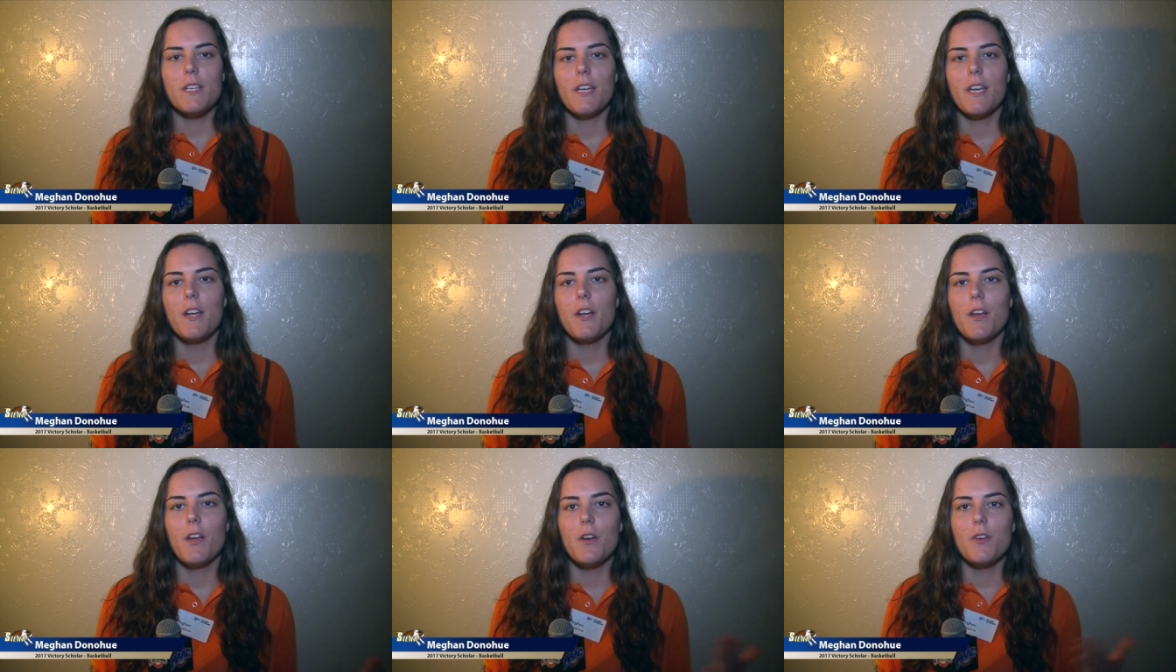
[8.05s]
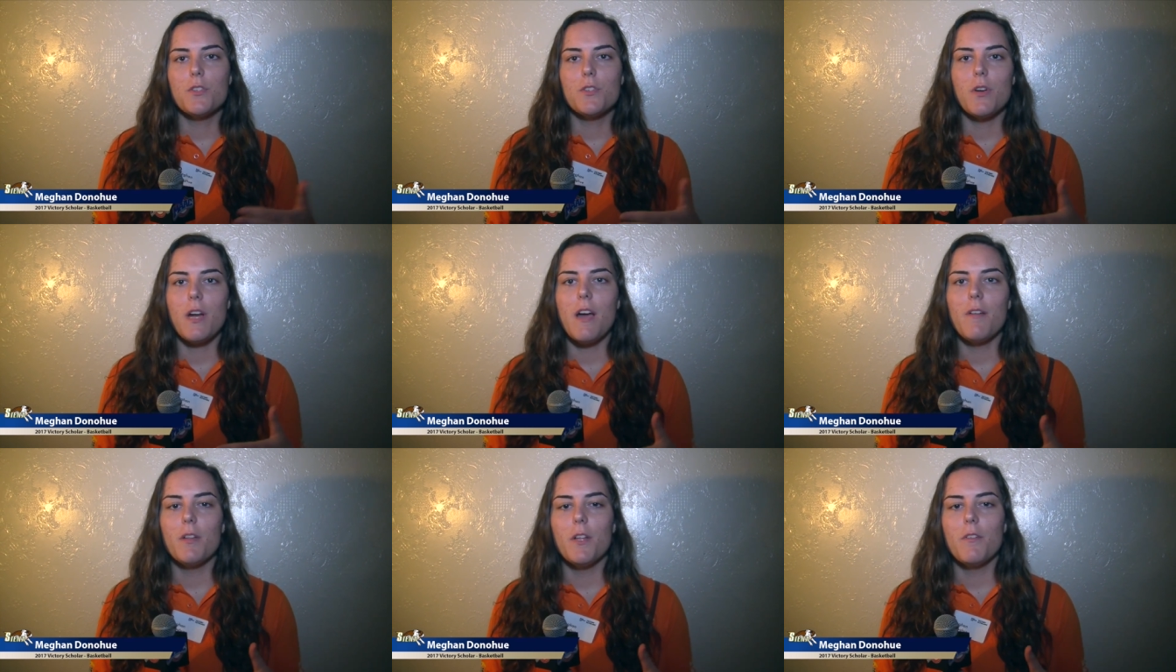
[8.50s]
I get to go
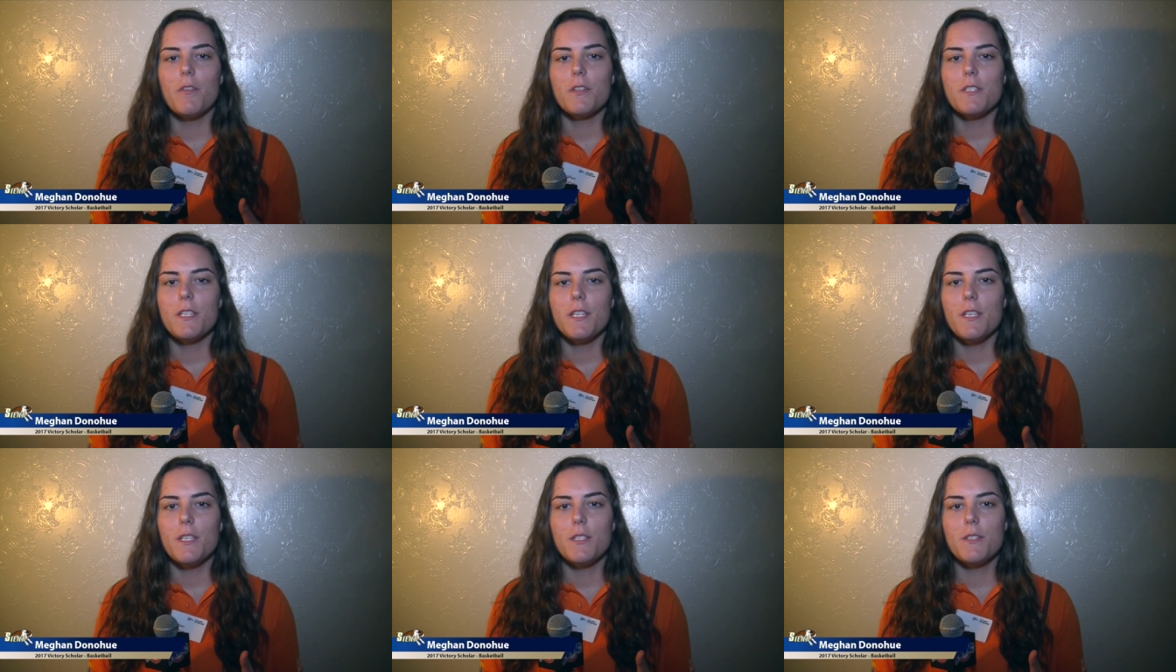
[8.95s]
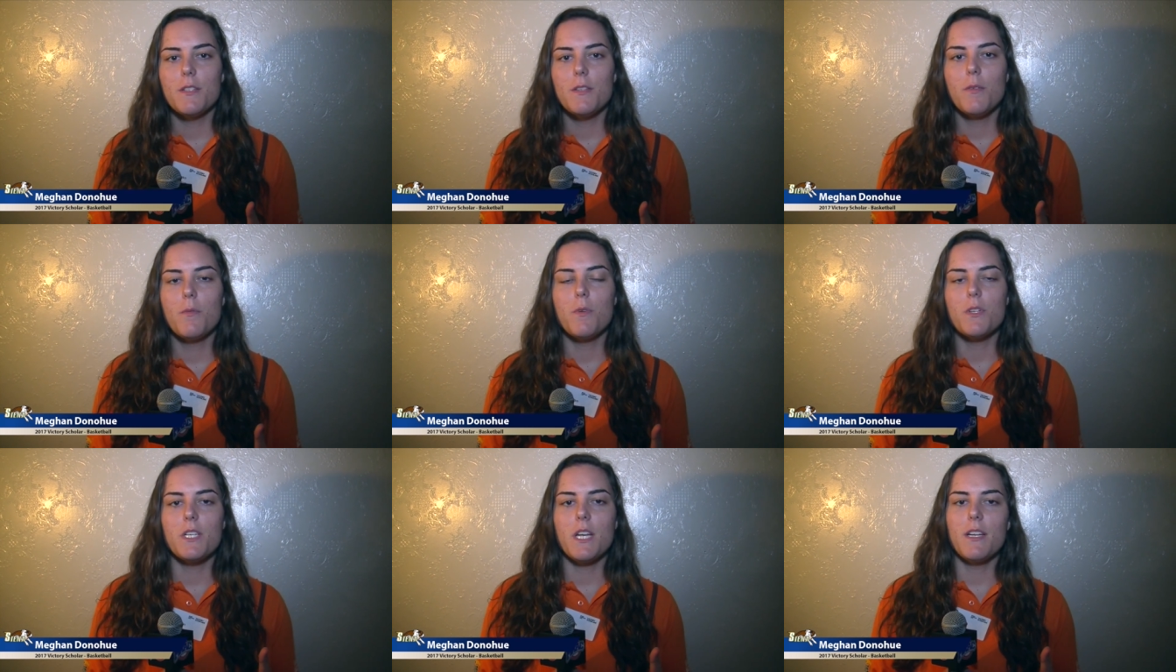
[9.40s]
travel
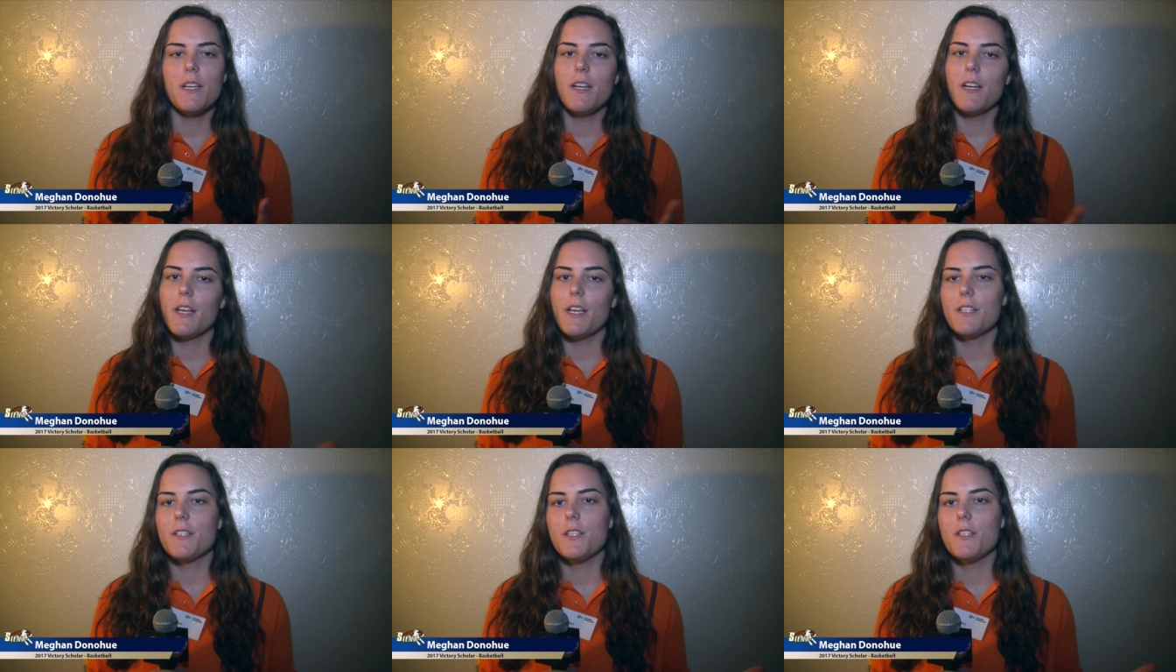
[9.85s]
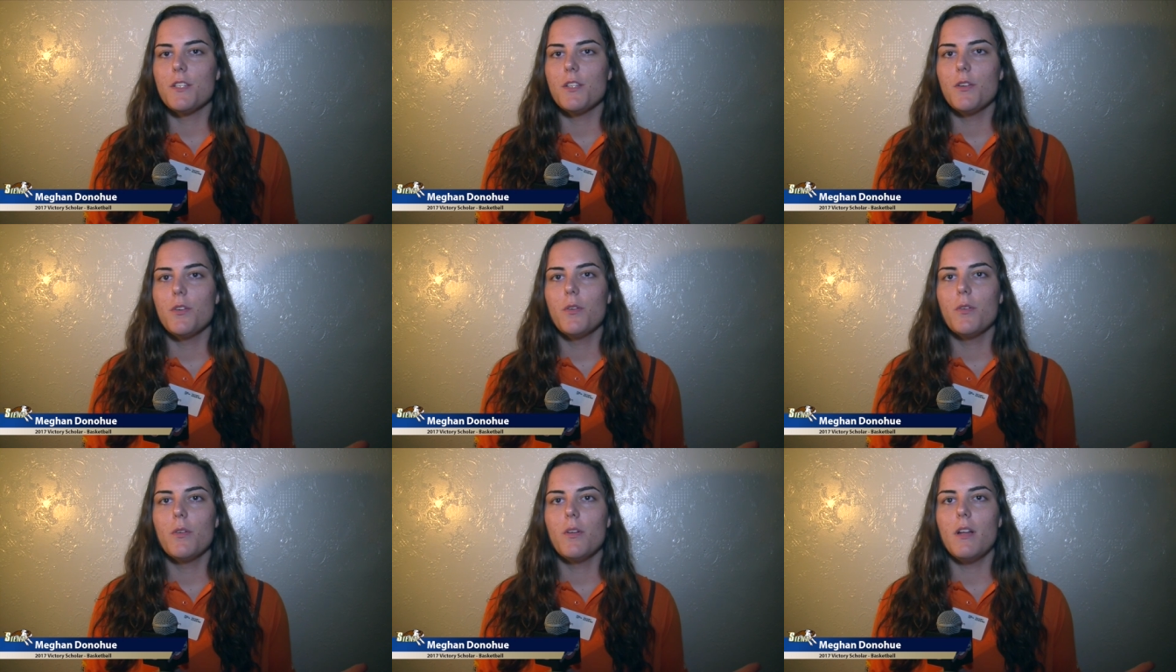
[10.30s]
overseas, which I didn't get to
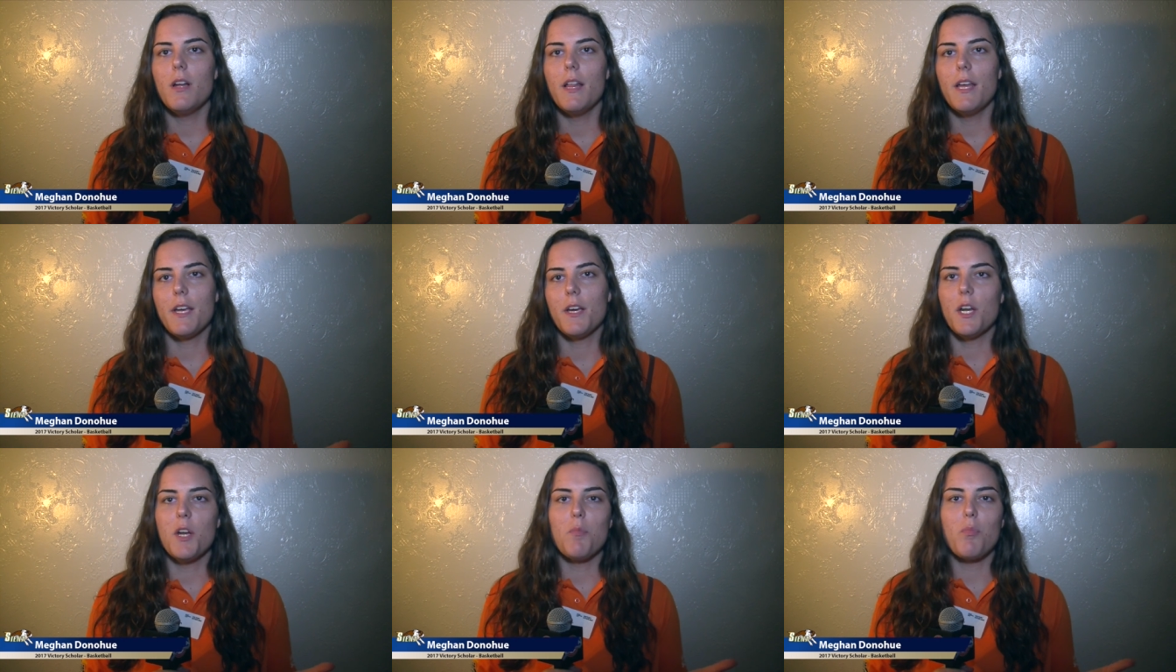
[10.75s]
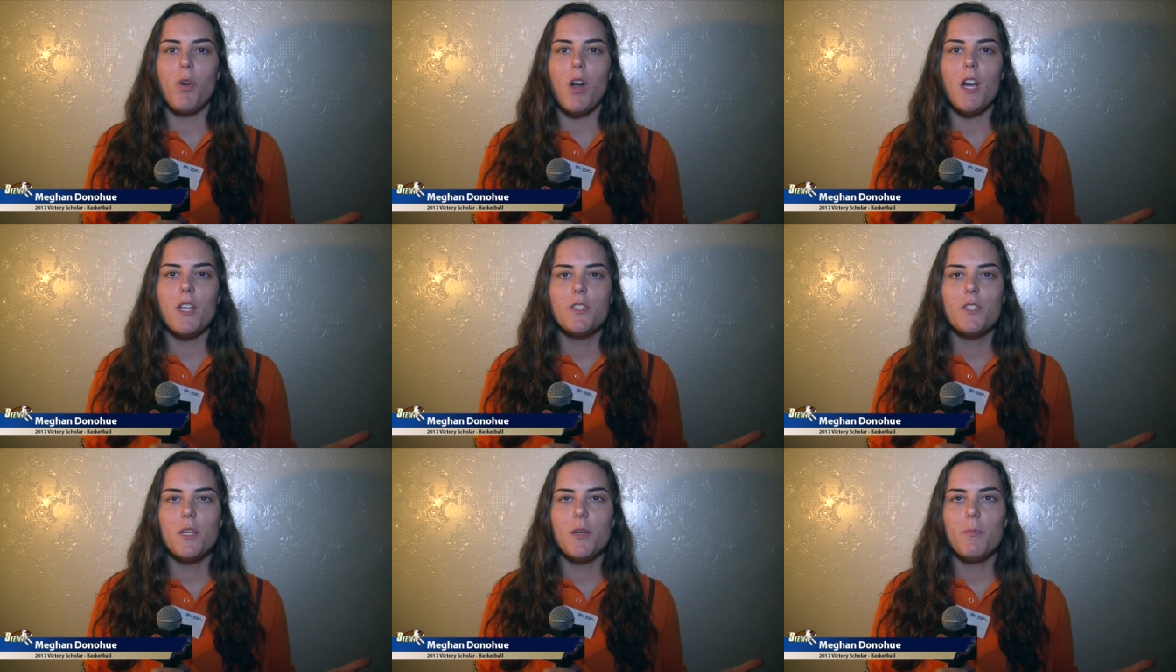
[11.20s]
do, like on a
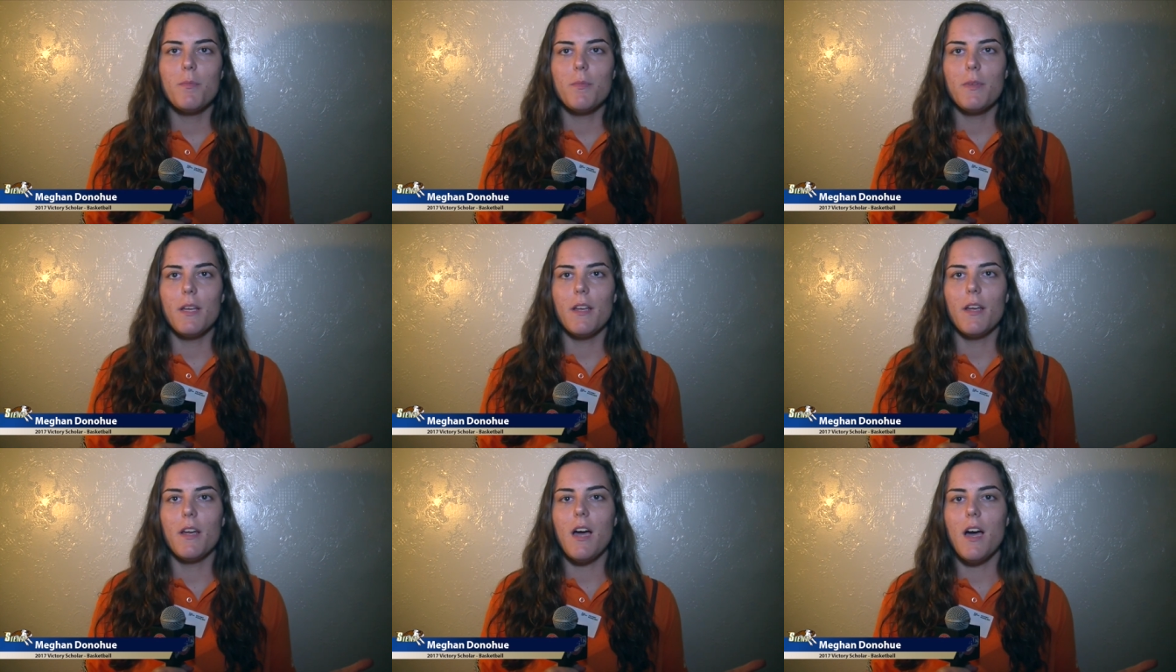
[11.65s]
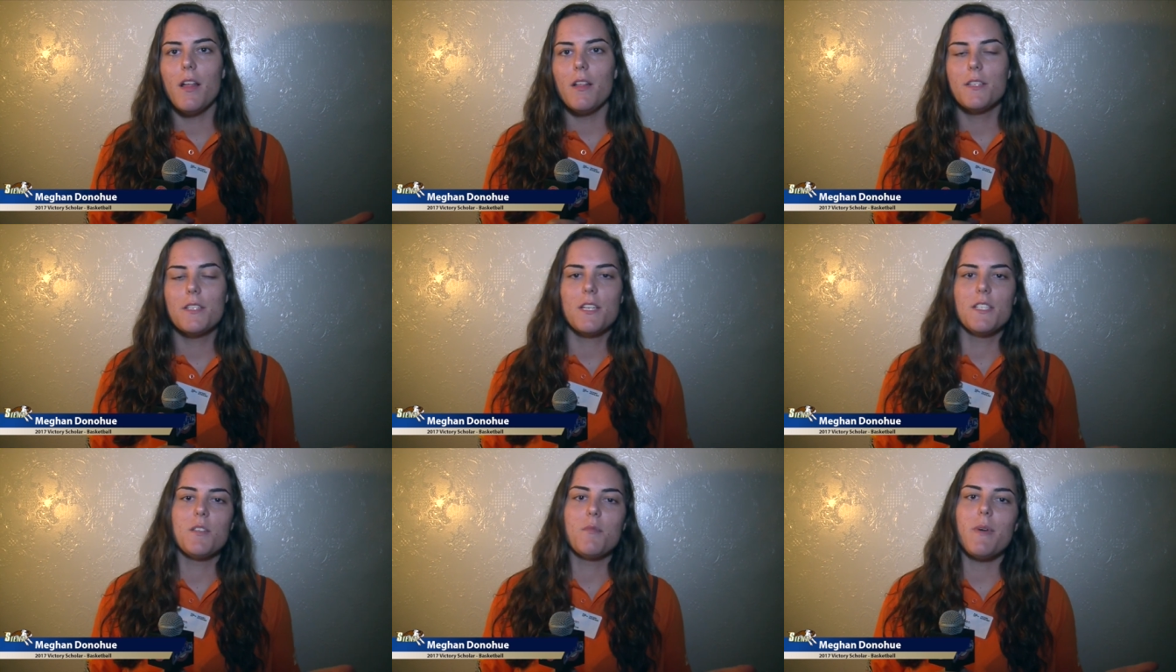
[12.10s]
broad trip in
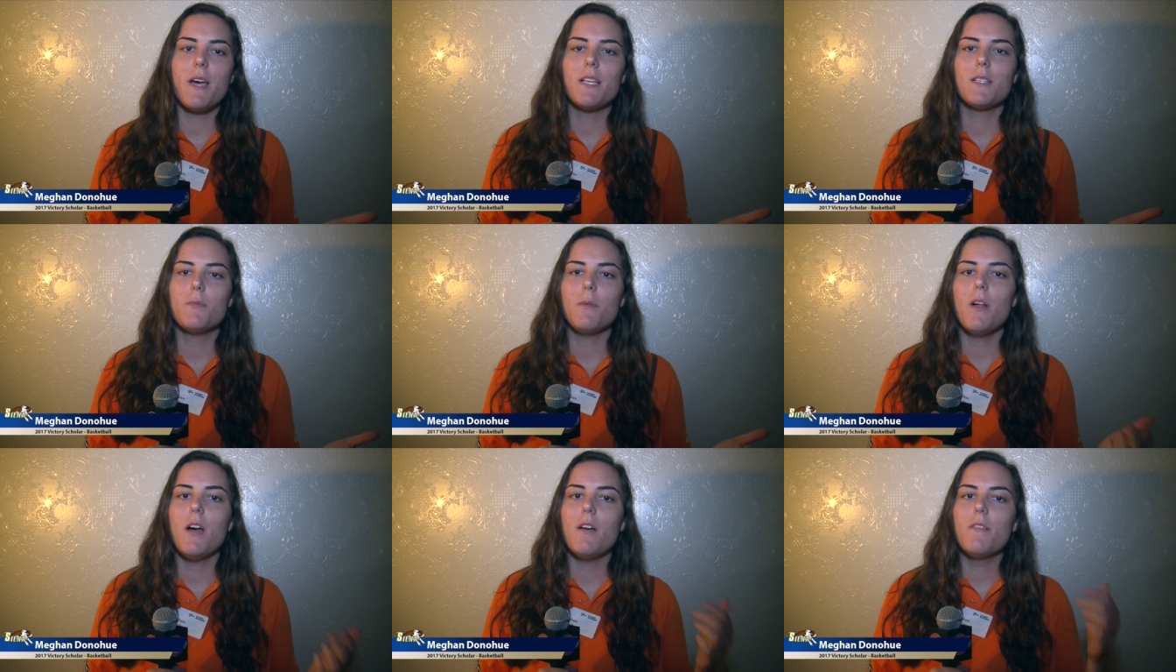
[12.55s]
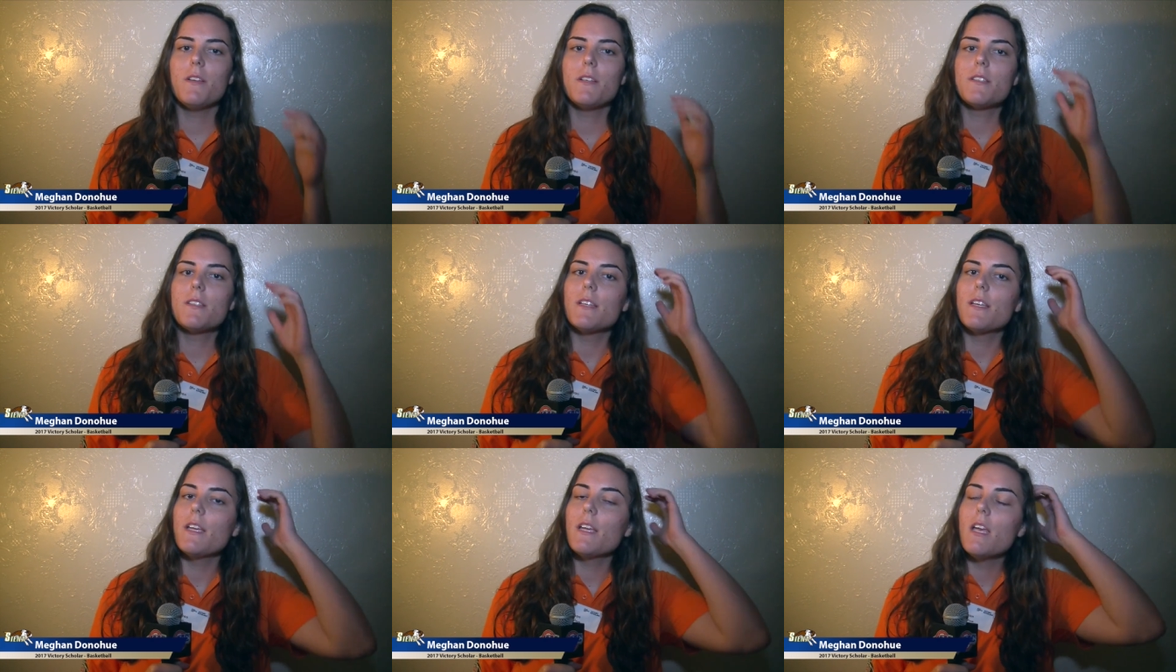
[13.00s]
college because of basketball,
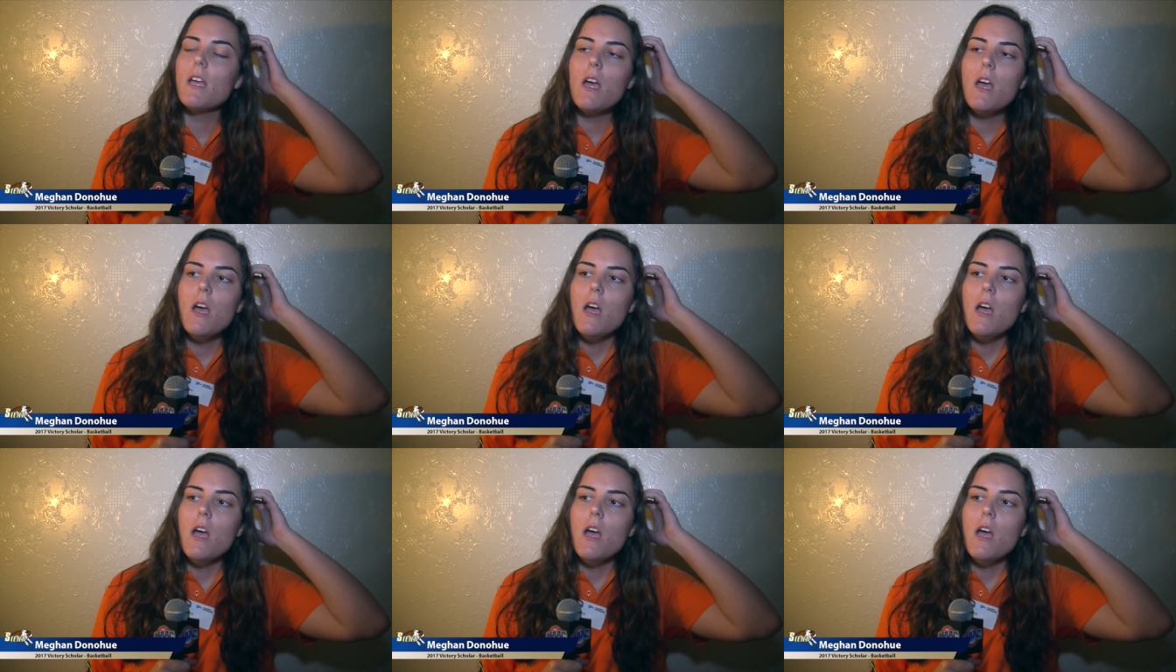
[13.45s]
obviously.